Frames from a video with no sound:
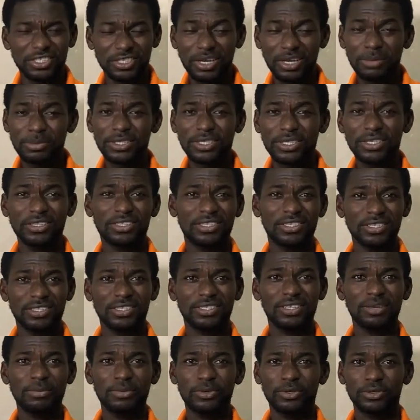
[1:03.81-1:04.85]
Let
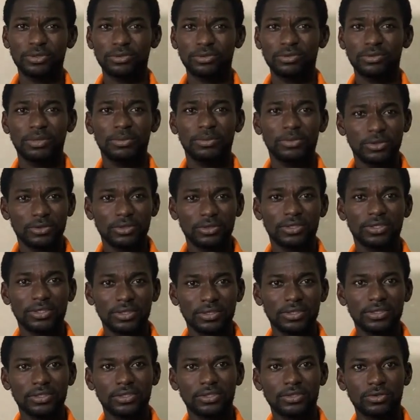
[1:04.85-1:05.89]
me also
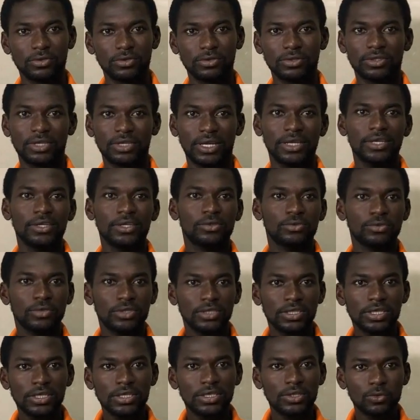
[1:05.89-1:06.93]
teach. So like
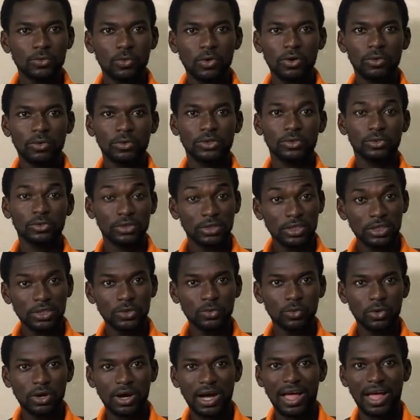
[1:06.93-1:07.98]
to teach
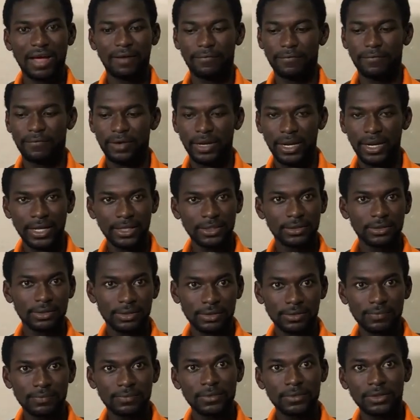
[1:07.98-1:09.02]
what I have learned
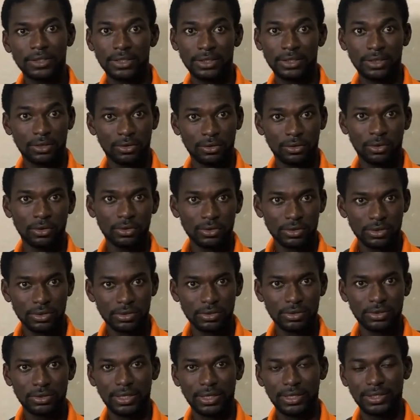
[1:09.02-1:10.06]
in the course.
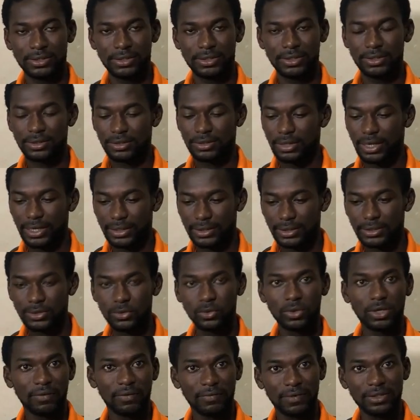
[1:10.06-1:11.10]
That is it. Like teach
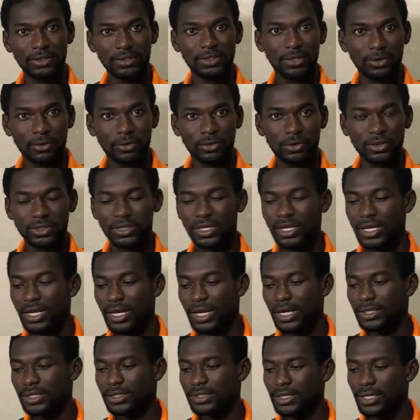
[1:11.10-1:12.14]
what I've learned in the course.
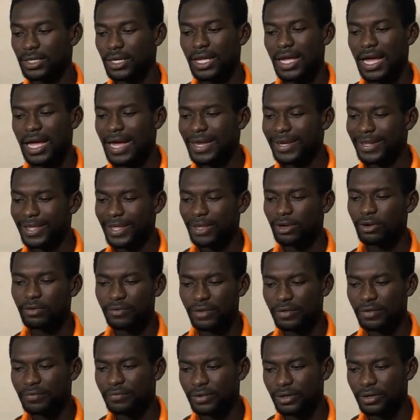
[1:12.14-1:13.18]
And at the end of
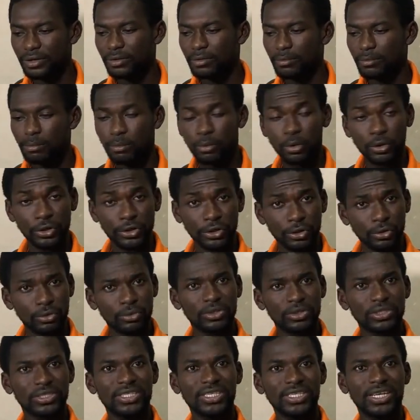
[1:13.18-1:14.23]
every module,
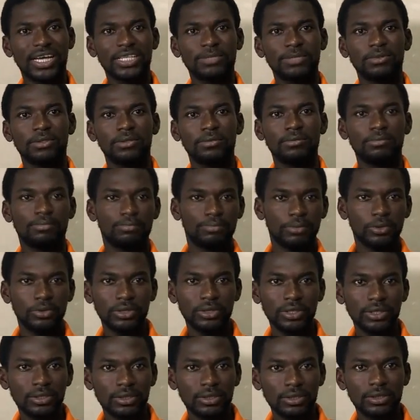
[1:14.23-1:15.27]
she has been
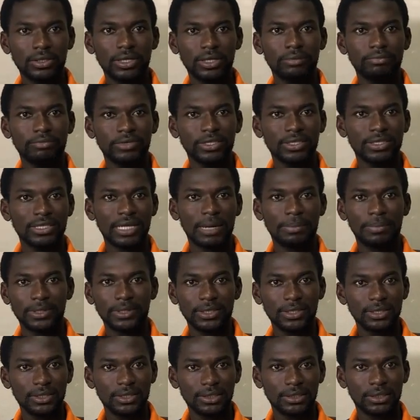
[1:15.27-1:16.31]
building this
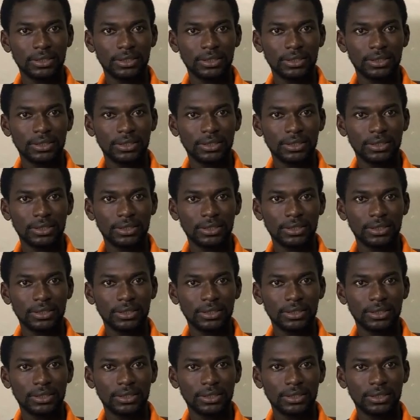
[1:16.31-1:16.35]
application.